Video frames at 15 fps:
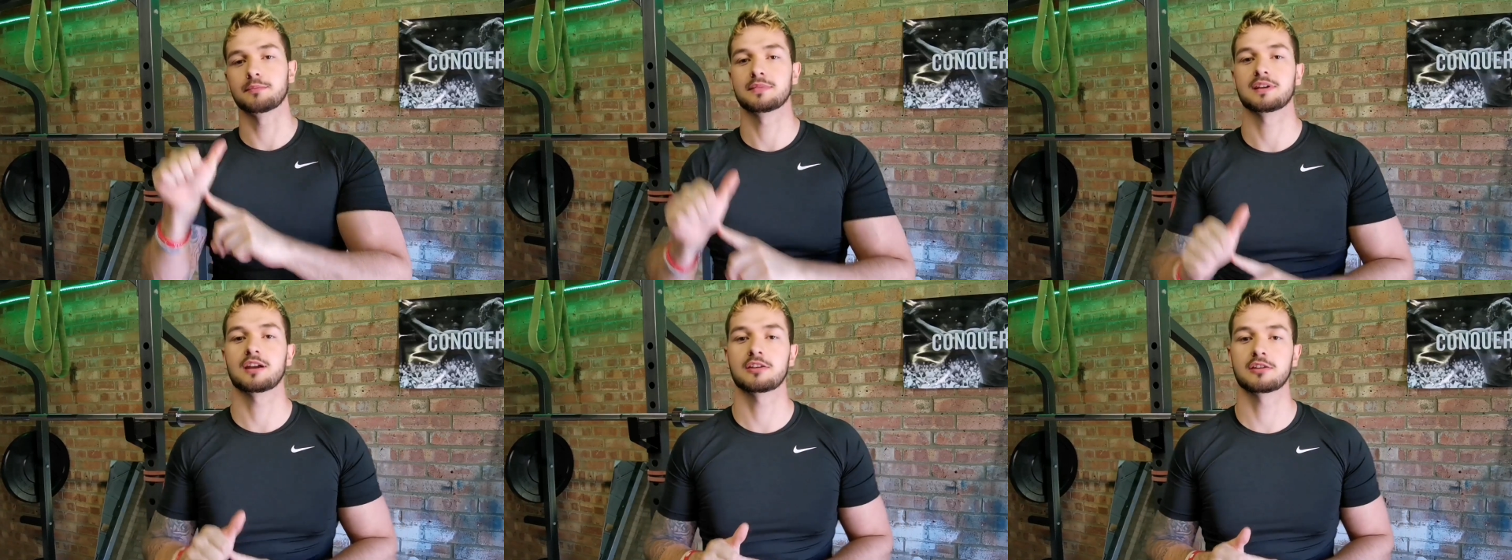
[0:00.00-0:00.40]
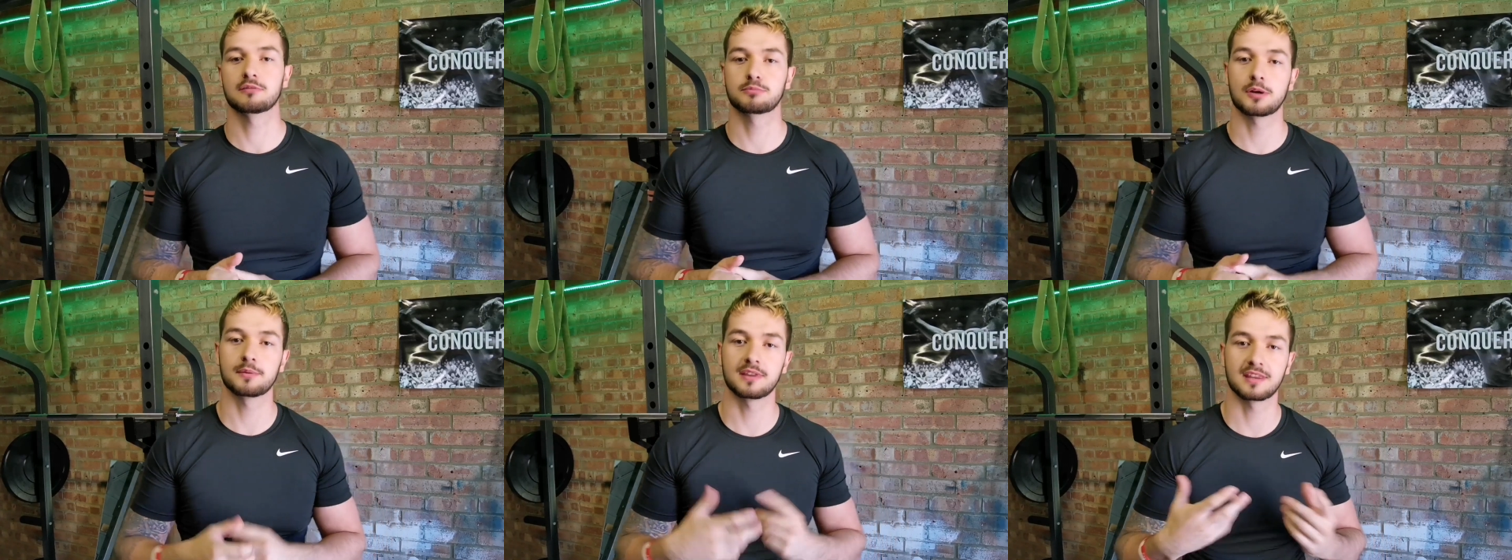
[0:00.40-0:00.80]
Now you're
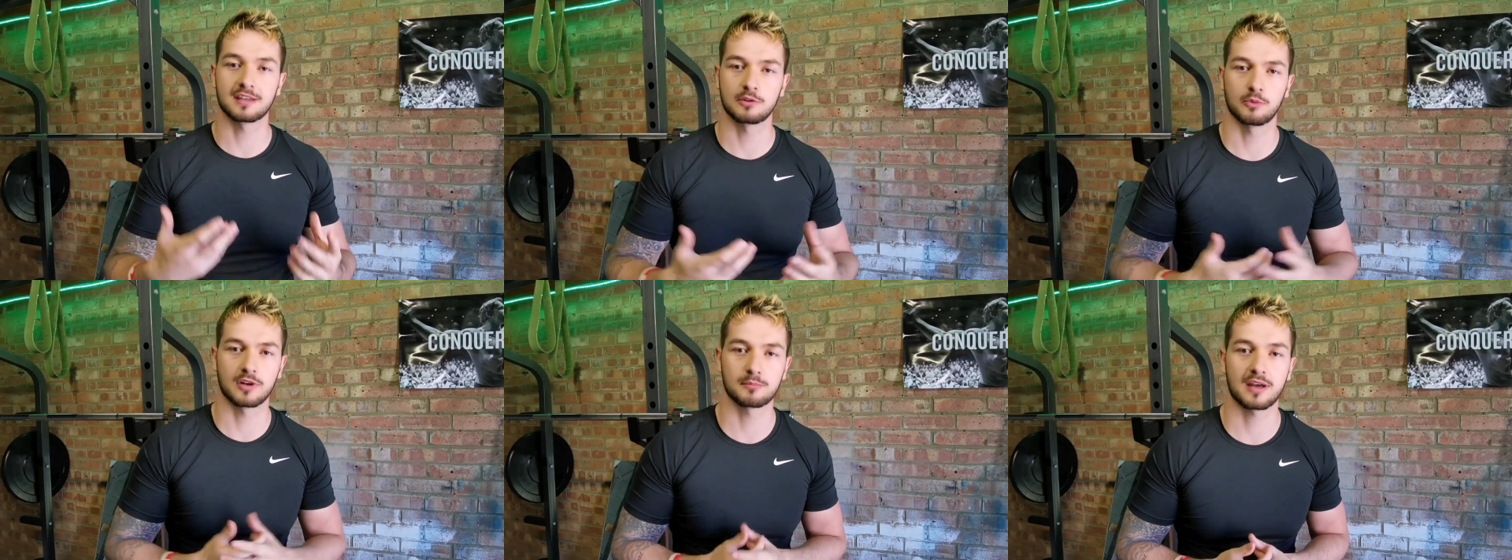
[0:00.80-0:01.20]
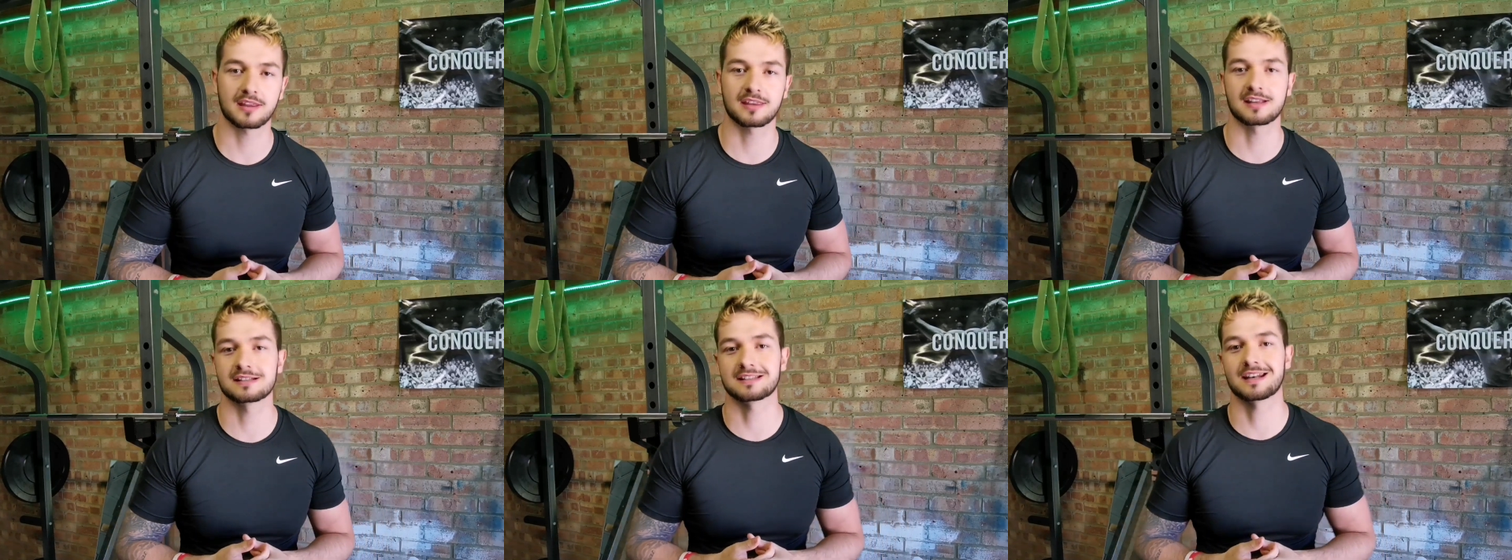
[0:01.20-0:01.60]
probably thinking, what about
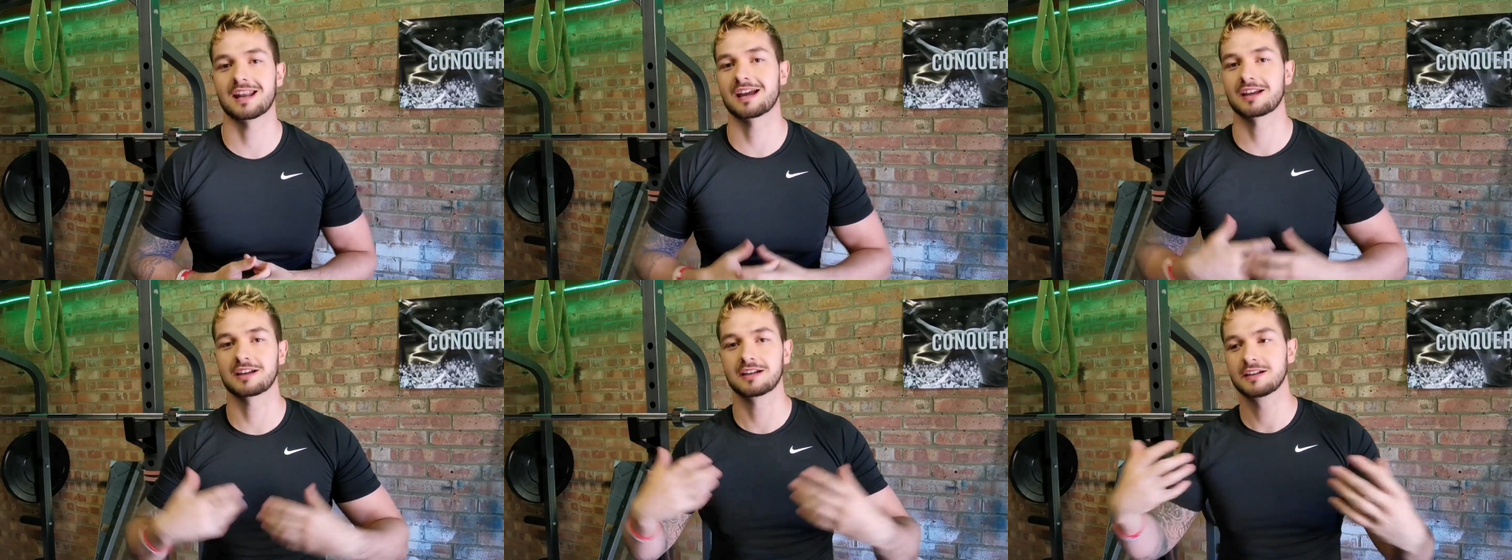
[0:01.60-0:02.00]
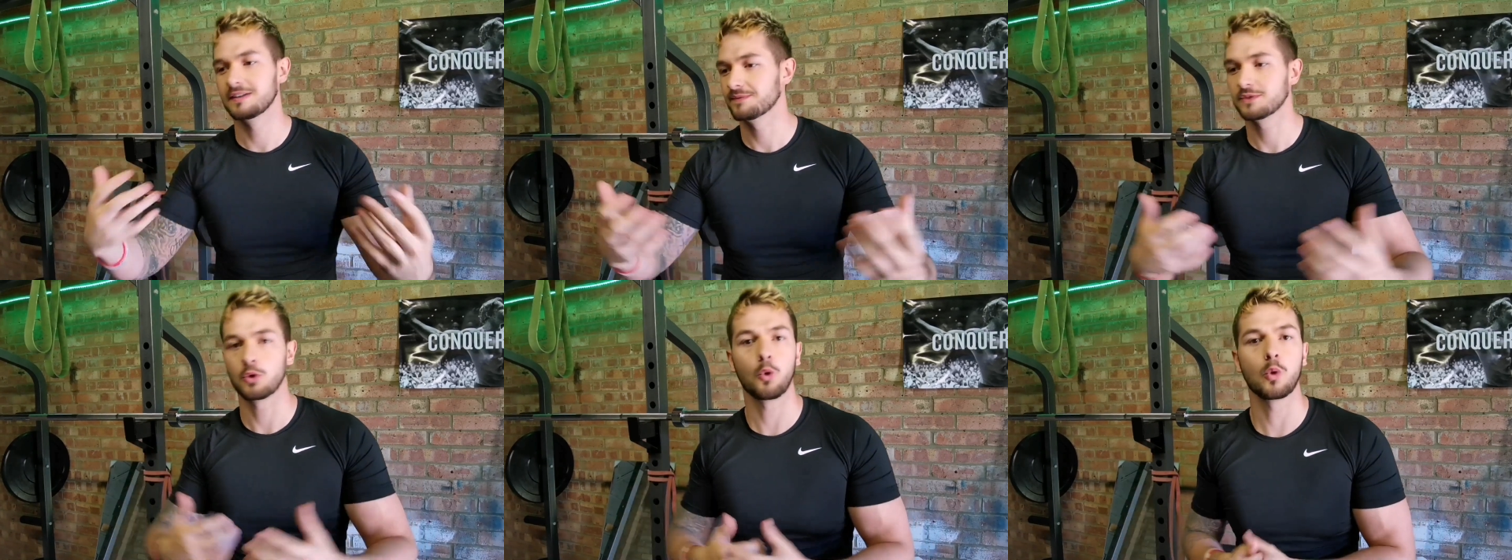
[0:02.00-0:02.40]
things like
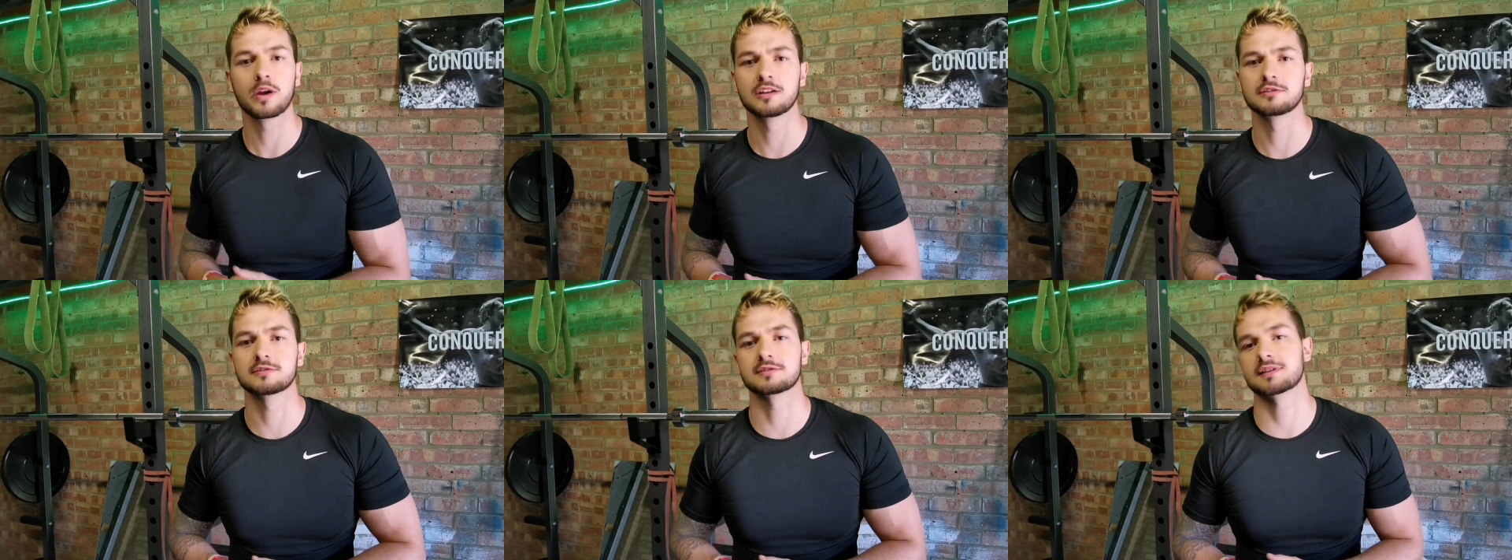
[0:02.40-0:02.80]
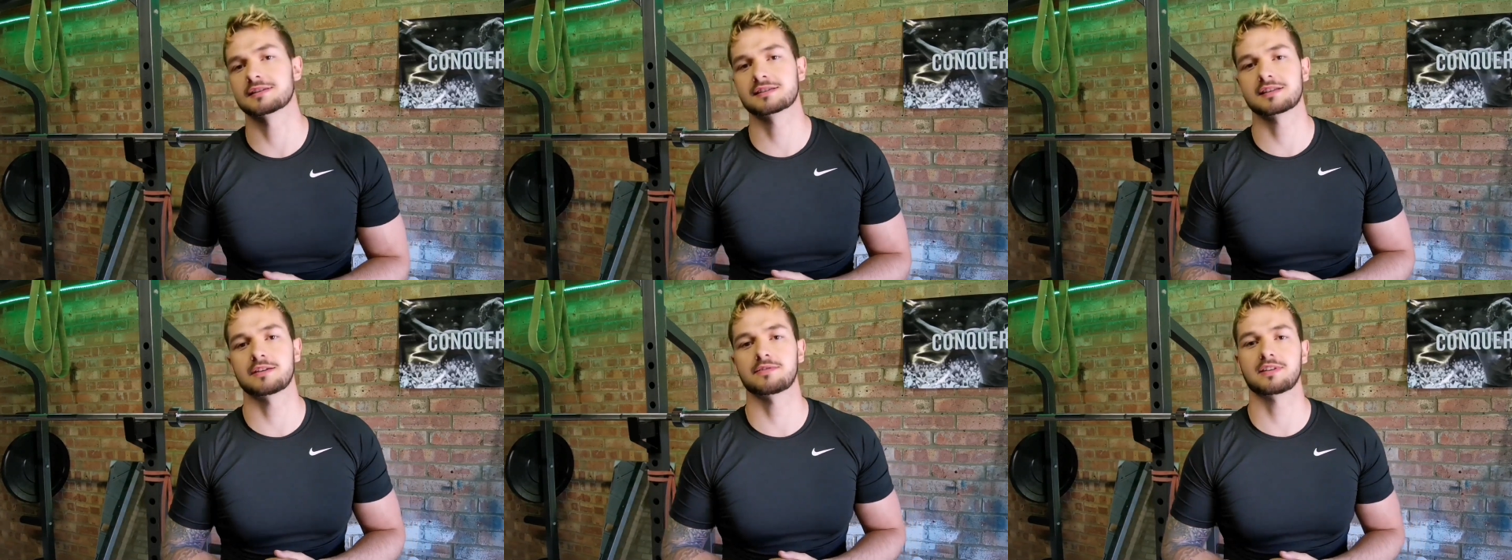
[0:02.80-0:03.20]
oils and
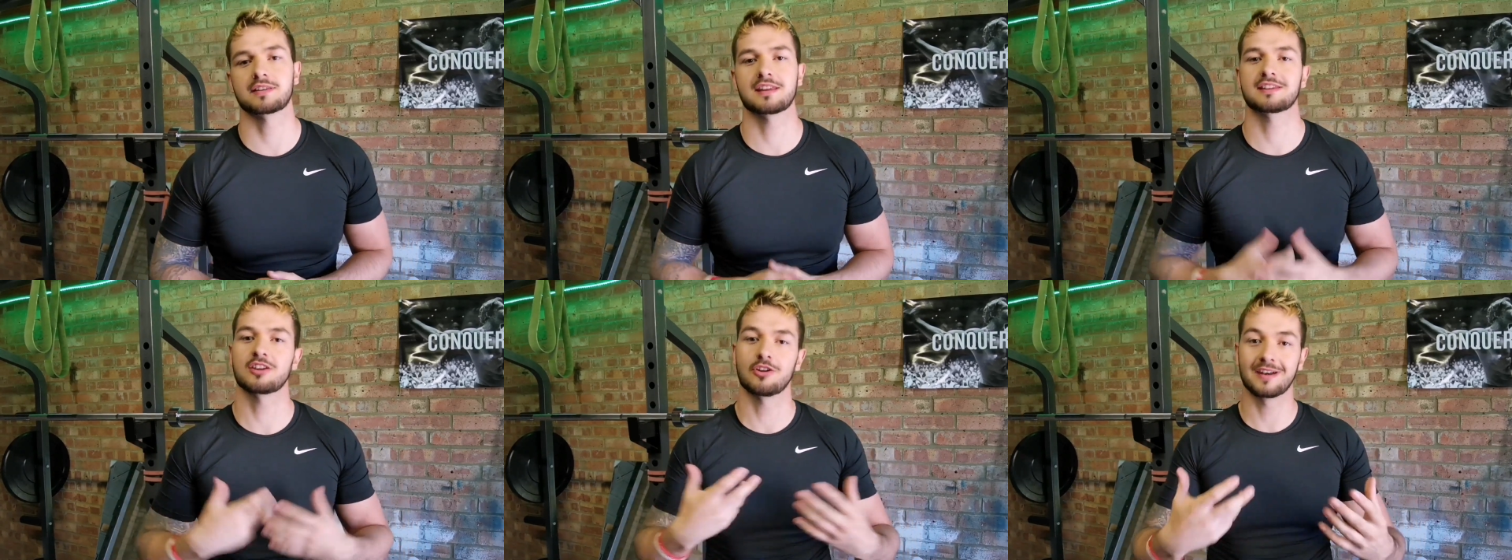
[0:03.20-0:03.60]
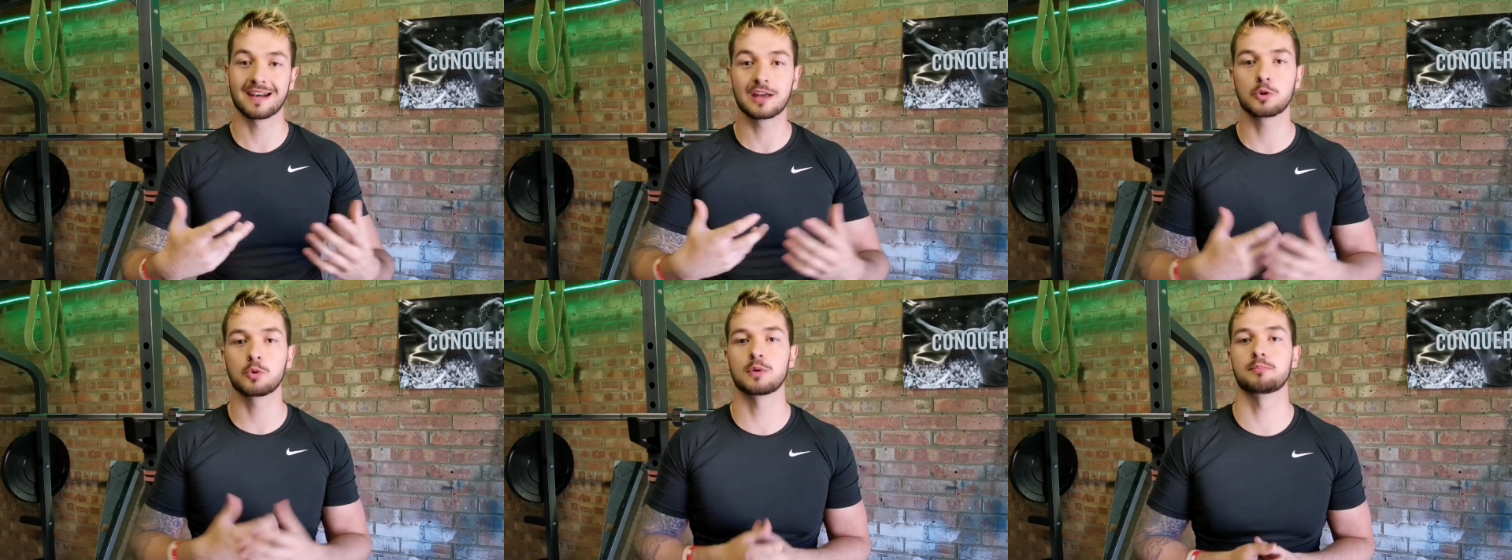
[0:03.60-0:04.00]
stuff like that that are
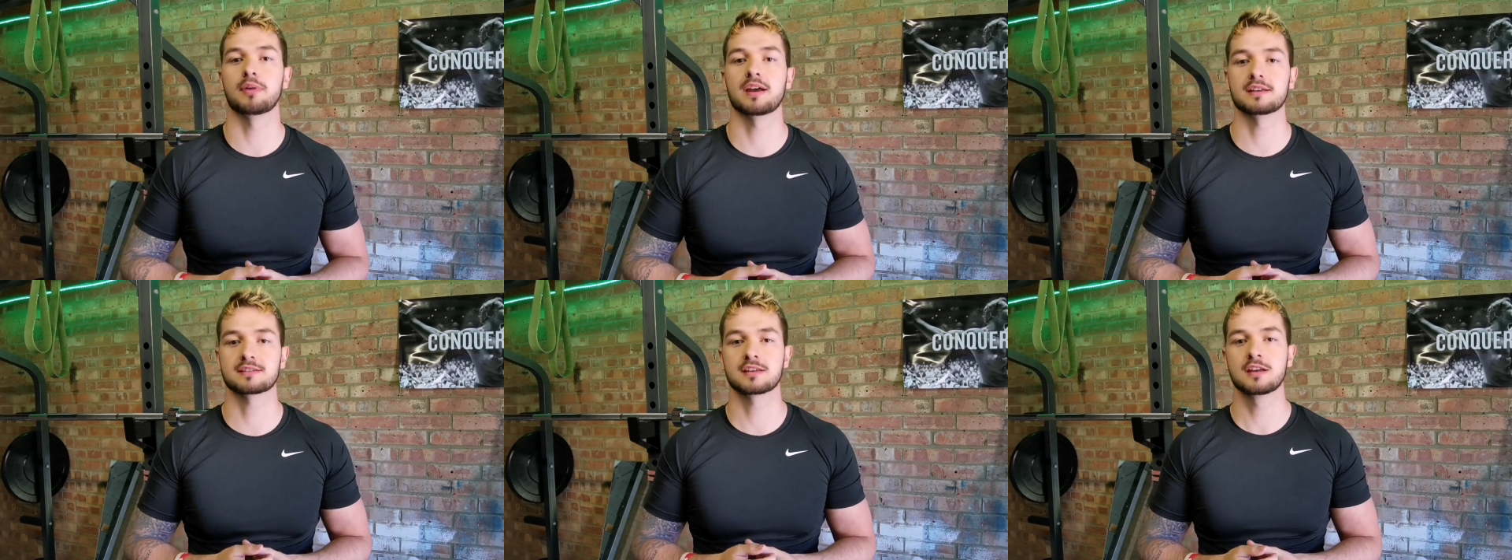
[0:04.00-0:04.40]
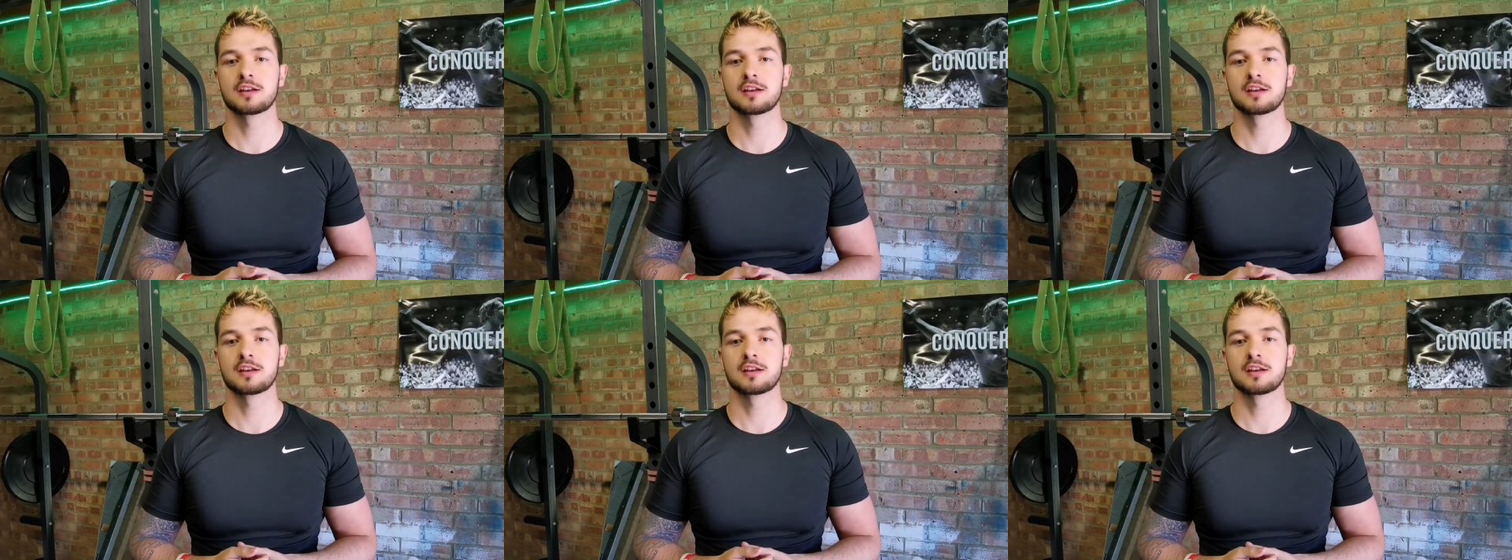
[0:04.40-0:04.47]
liquid based?